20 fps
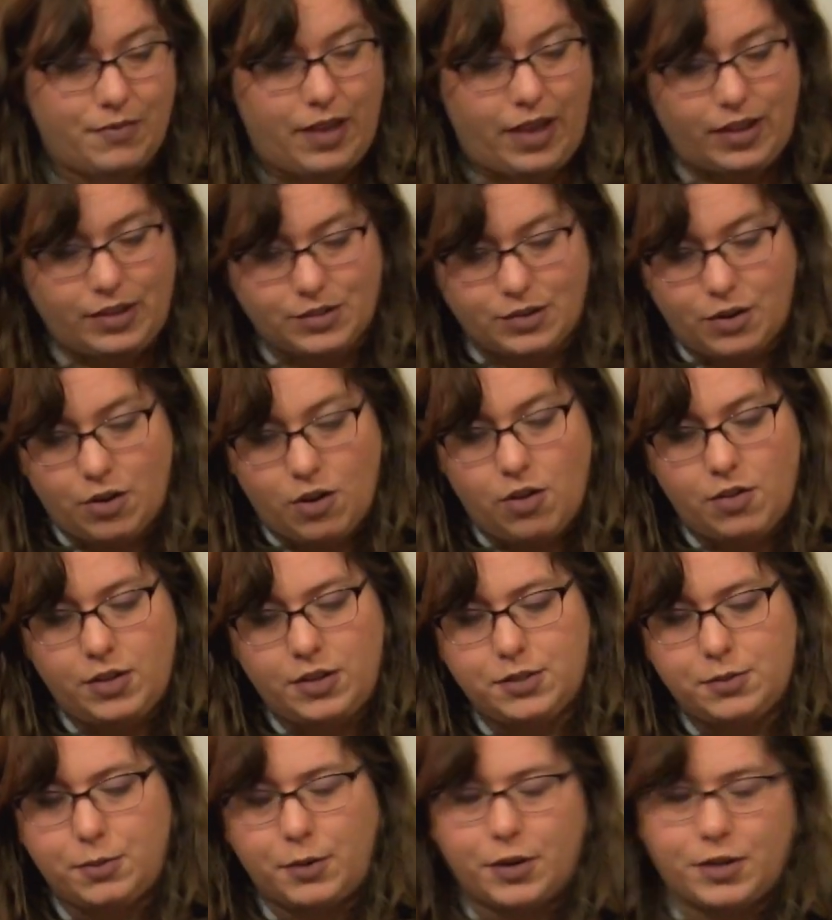And there are all
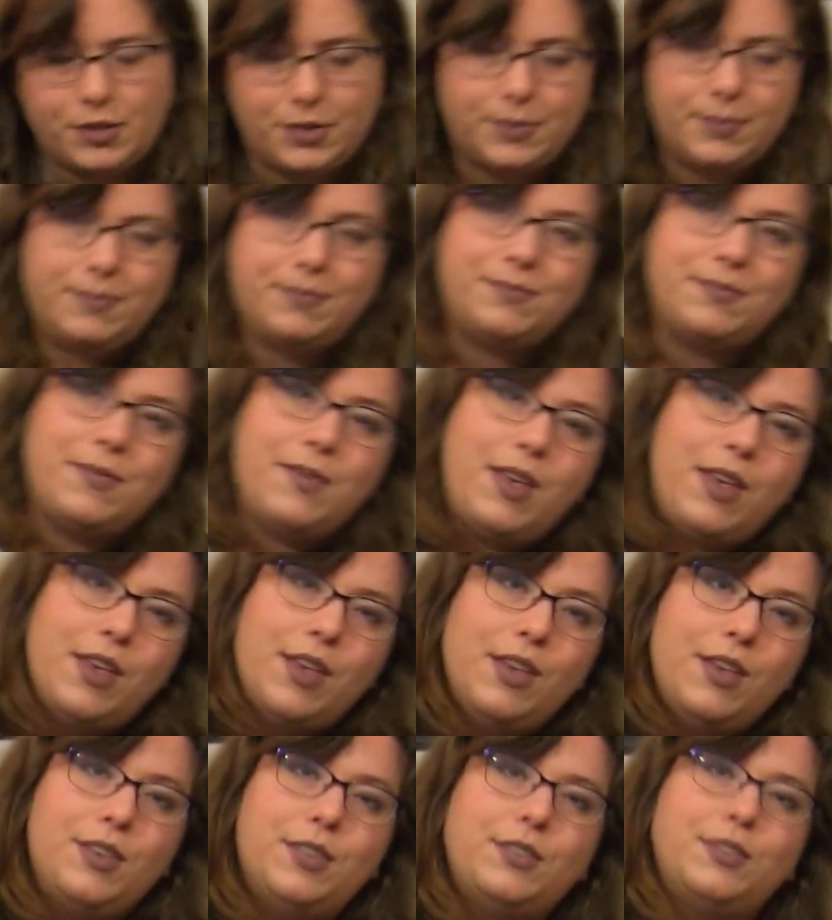these books.
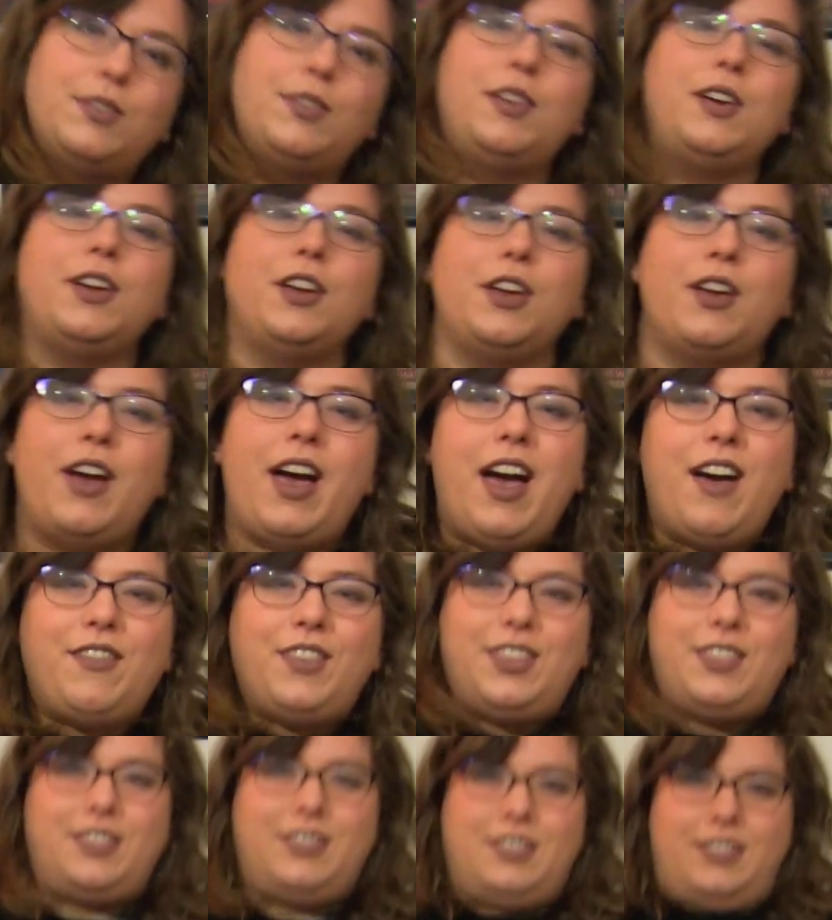So there you have
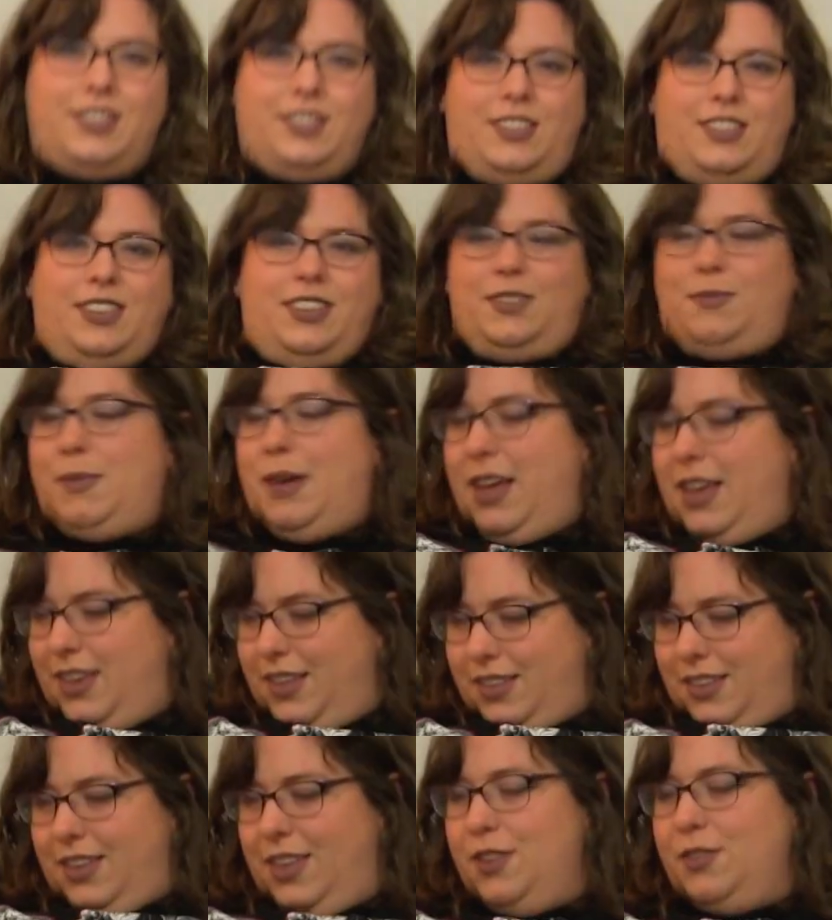it. This is
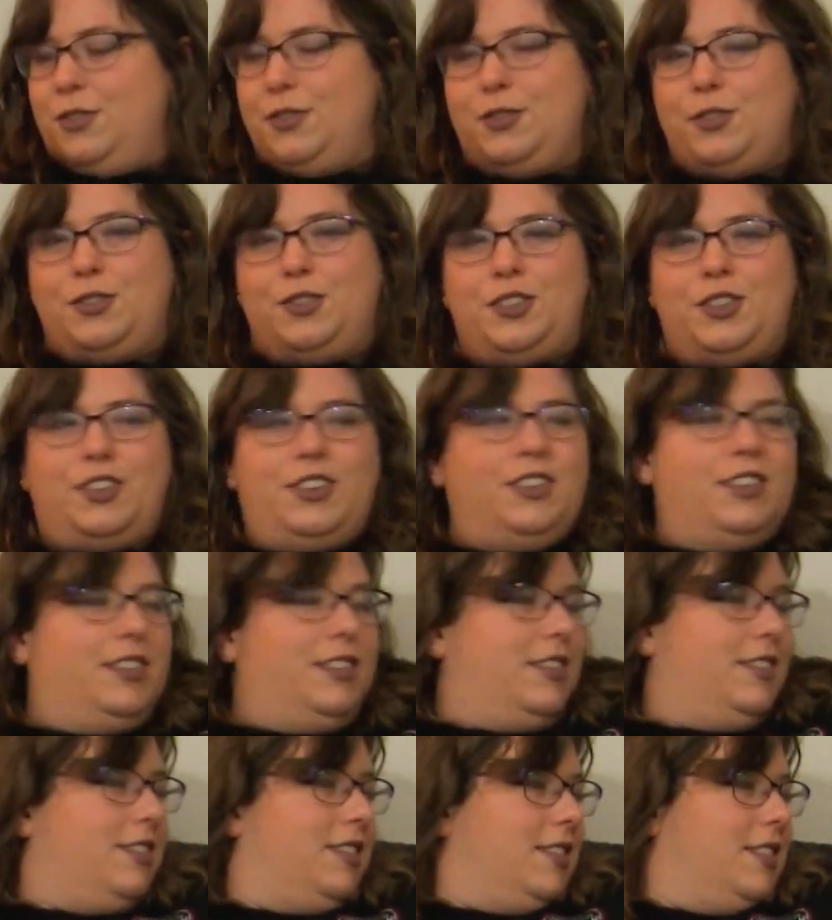my huge,
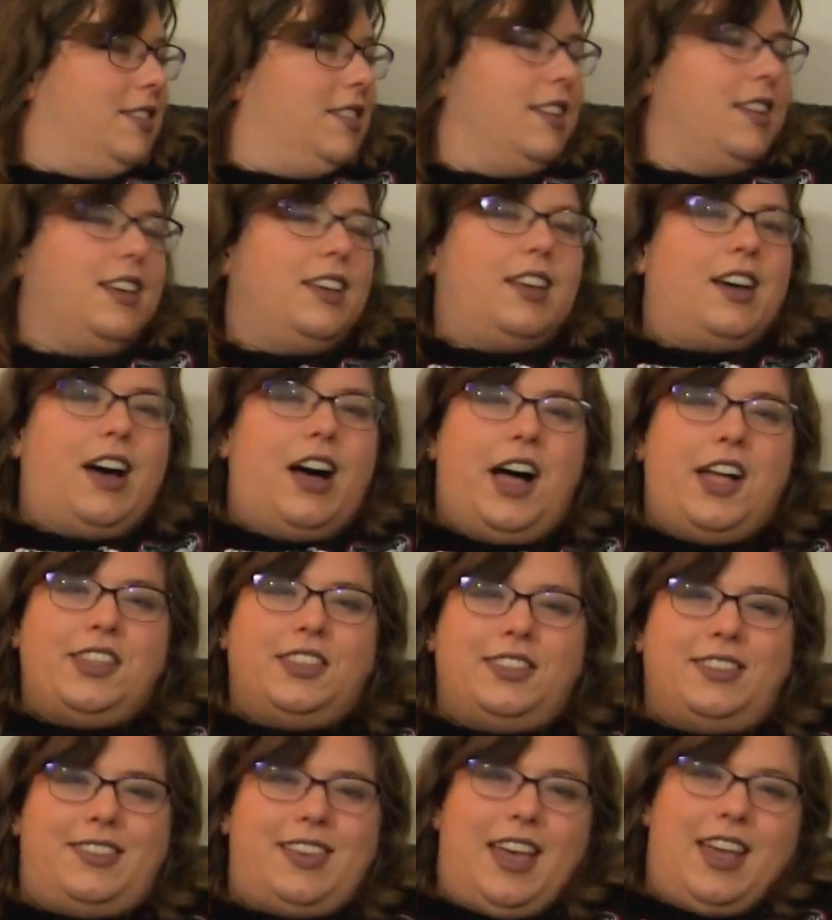
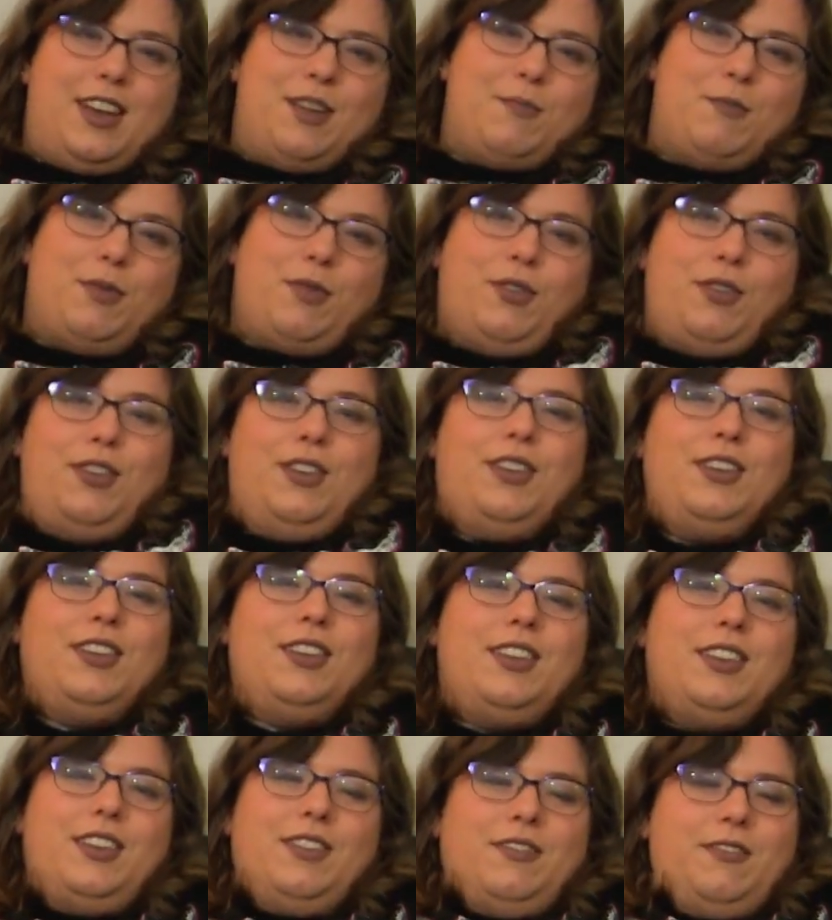untenable
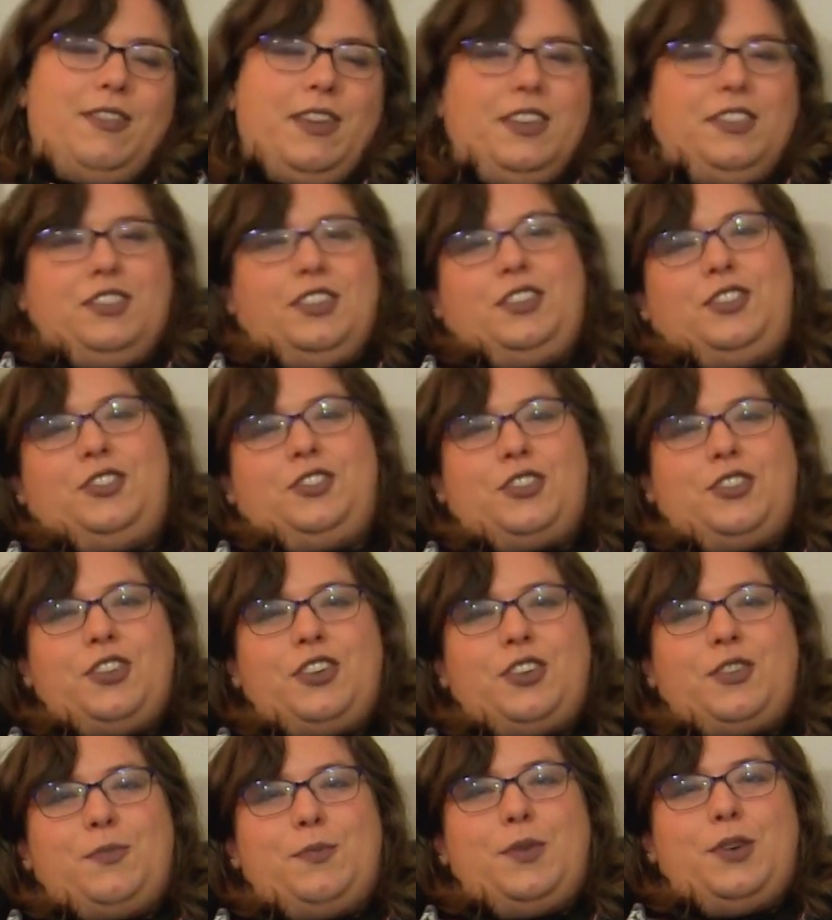vintage
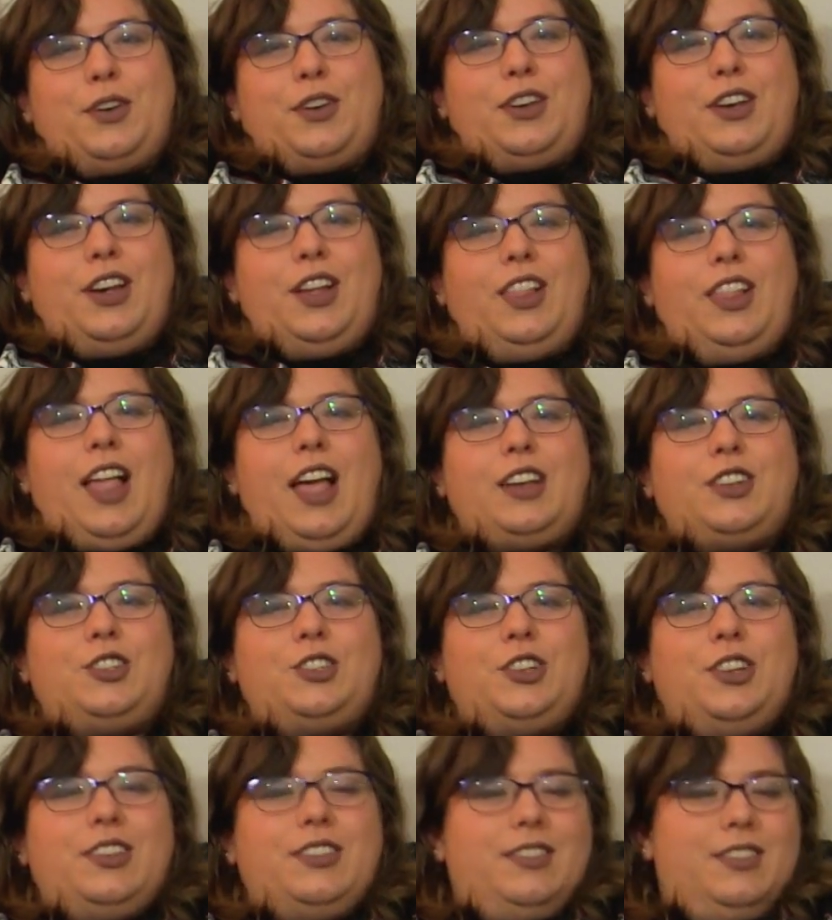cookbook
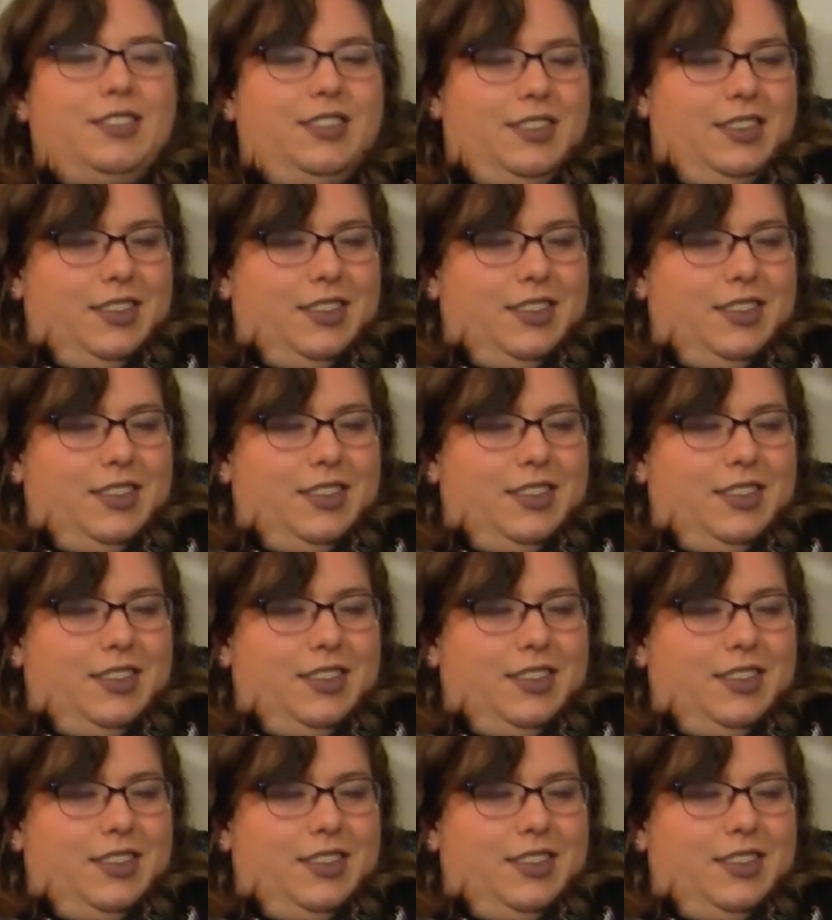collection.